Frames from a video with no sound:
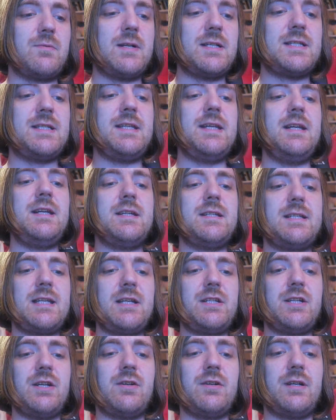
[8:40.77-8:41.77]
When Celia
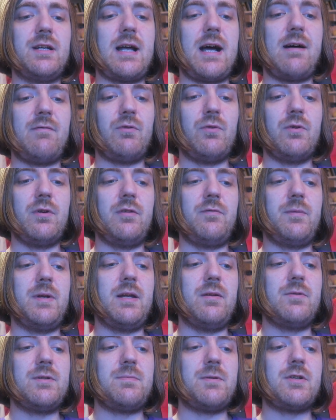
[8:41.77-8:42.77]
said she couldn't have all of
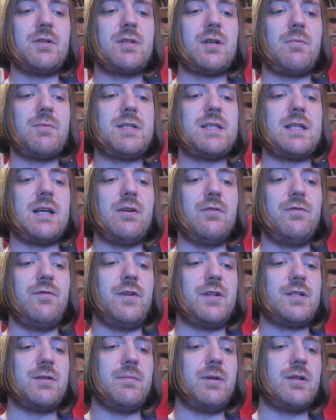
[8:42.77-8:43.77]
me, it was because I was
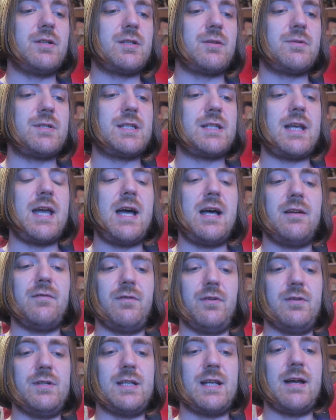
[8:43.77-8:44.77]
selfish and because I was scared
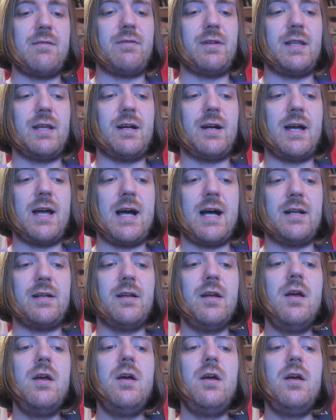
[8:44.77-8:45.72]
of losing everything I had.